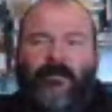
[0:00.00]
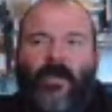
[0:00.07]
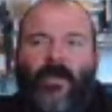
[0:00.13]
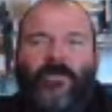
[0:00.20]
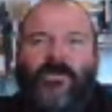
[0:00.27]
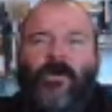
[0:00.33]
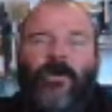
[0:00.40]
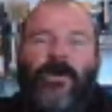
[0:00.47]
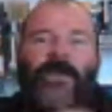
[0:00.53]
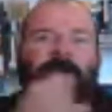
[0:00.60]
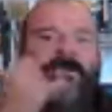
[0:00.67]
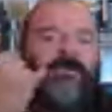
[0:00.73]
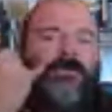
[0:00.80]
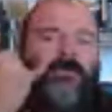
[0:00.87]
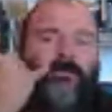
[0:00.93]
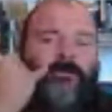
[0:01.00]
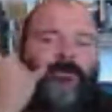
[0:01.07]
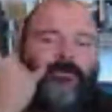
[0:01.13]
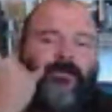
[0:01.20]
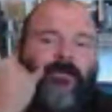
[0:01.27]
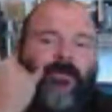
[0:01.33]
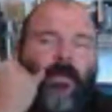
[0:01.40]
So it hits you
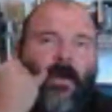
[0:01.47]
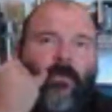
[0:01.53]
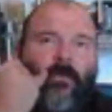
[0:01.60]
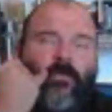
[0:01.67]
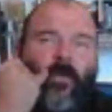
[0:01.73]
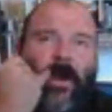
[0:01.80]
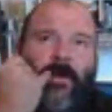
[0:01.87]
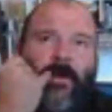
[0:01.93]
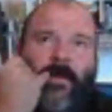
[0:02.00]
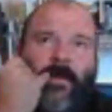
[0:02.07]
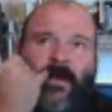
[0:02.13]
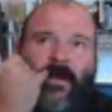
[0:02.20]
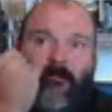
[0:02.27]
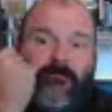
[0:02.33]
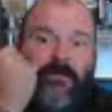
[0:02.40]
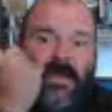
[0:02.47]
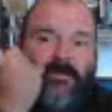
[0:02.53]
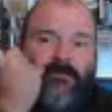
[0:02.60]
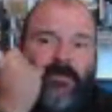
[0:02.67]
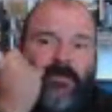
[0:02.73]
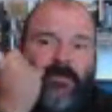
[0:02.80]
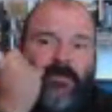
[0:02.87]
right about the
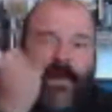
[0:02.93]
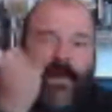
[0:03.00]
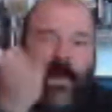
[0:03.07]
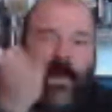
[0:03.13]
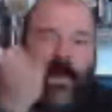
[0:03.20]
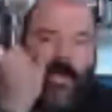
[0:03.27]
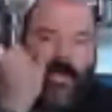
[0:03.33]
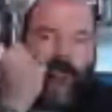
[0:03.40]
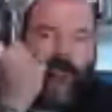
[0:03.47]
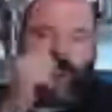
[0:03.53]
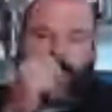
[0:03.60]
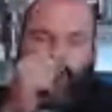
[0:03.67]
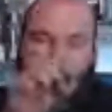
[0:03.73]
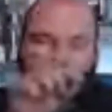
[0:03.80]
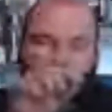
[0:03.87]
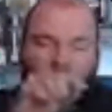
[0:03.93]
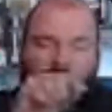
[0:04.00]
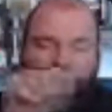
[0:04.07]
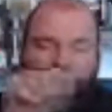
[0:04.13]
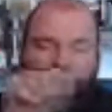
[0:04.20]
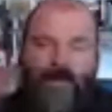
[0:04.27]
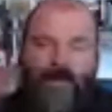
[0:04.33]
mid palate.
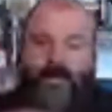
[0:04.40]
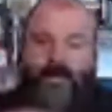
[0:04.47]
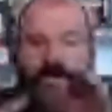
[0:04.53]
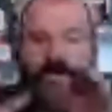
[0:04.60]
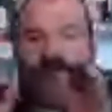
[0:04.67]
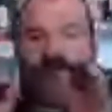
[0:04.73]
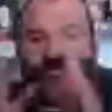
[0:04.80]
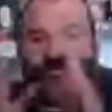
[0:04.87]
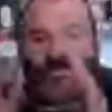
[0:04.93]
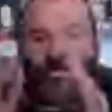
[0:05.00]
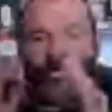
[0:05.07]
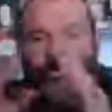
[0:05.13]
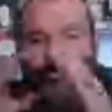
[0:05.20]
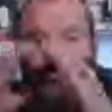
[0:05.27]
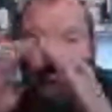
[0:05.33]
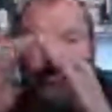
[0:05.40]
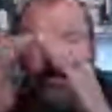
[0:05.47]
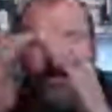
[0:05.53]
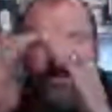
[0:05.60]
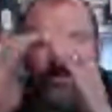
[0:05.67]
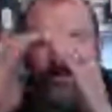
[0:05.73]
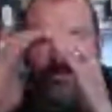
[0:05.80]
It's like, think of your tongue
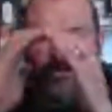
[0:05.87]
as